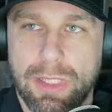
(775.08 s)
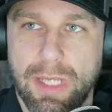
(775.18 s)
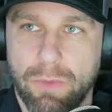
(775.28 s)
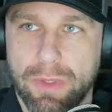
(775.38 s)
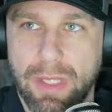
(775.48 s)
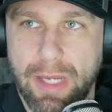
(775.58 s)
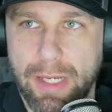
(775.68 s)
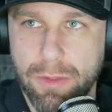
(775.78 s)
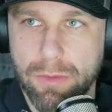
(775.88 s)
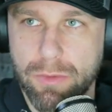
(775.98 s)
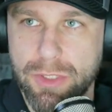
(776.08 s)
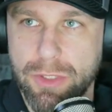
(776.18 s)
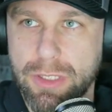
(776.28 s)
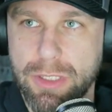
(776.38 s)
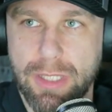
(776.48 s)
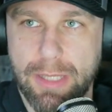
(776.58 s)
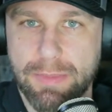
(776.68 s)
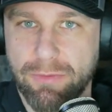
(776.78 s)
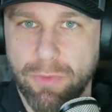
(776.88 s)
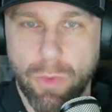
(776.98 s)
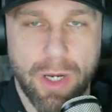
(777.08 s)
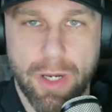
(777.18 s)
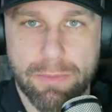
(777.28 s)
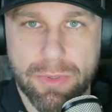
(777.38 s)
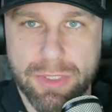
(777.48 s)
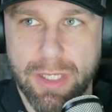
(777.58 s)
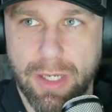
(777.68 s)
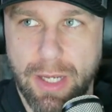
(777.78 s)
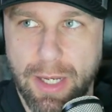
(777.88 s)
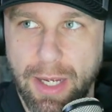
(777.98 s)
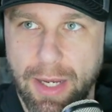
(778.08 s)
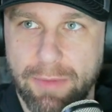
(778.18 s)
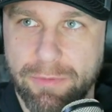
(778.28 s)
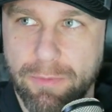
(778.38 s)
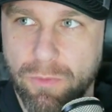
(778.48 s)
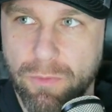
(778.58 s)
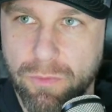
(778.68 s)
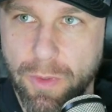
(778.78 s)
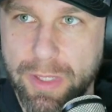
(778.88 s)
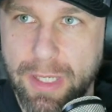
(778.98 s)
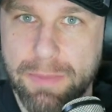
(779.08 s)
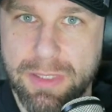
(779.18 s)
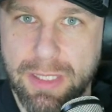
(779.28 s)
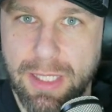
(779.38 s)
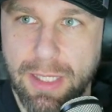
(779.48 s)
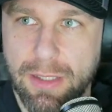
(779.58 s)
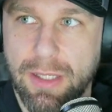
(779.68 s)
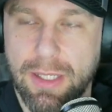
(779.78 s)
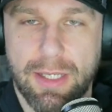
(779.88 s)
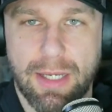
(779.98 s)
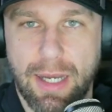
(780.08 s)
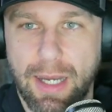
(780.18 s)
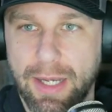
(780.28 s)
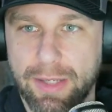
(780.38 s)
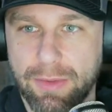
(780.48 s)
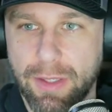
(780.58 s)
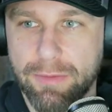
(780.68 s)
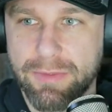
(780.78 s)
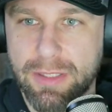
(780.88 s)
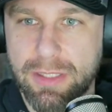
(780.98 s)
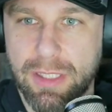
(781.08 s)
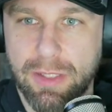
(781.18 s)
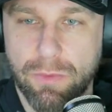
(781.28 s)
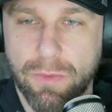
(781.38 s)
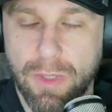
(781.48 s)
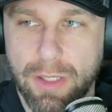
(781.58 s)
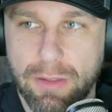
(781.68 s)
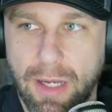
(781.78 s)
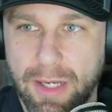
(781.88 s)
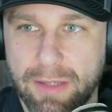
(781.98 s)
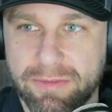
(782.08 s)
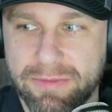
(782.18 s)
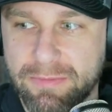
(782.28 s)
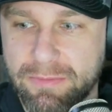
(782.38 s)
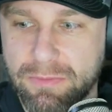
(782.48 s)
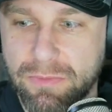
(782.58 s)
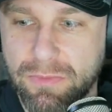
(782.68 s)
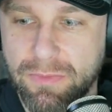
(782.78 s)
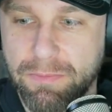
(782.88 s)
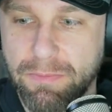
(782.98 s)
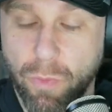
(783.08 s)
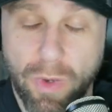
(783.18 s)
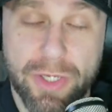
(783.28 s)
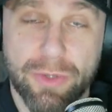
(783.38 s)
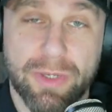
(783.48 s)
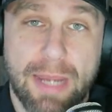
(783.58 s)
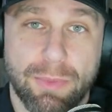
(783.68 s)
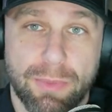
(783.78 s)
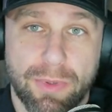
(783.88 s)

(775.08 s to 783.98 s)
with the antler restriction type stuff, 100%. I, from growing up as a kid, I'd love to see what you're capable